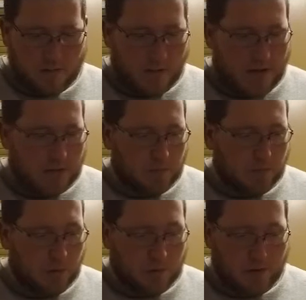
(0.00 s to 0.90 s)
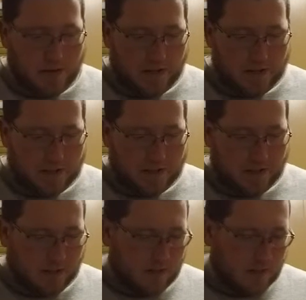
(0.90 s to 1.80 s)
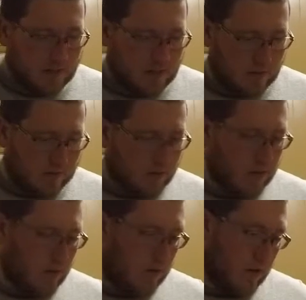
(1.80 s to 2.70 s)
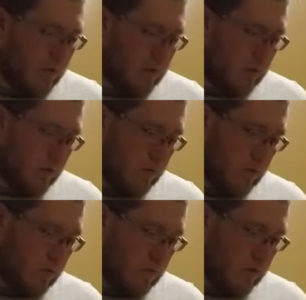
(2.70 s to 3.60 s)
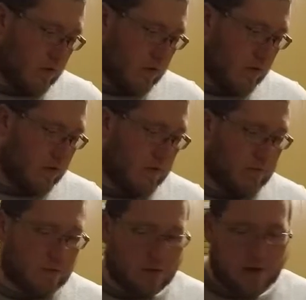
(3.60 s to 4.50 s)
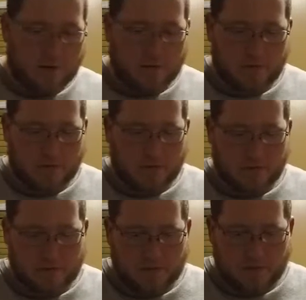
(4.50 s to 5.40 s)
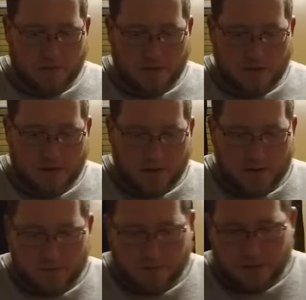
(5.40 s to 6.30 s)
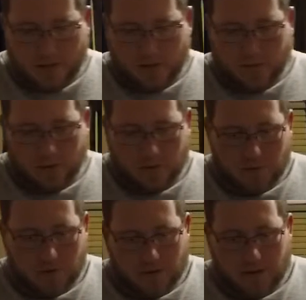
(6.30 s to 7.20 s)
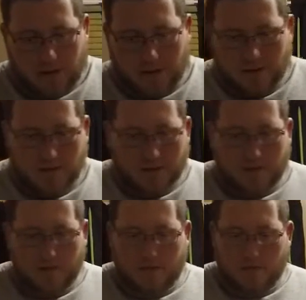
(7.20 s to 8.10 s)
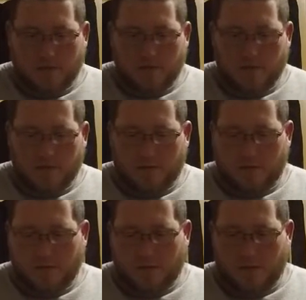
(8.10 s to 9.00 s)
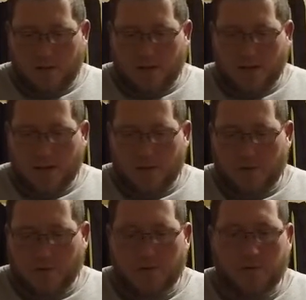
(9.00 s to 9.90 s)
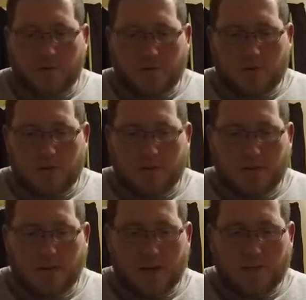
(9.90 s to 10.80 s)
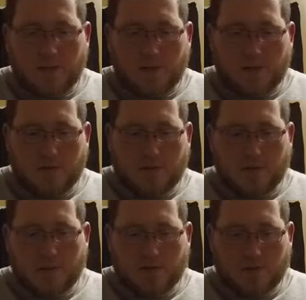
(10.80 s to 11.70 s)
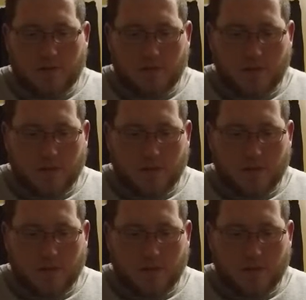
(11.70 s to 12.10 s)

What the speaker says: Bass Pro cranking stick. It's good up to 4-ounce lures. And for a reel, I got Daiwa Tatula heavy duty 200,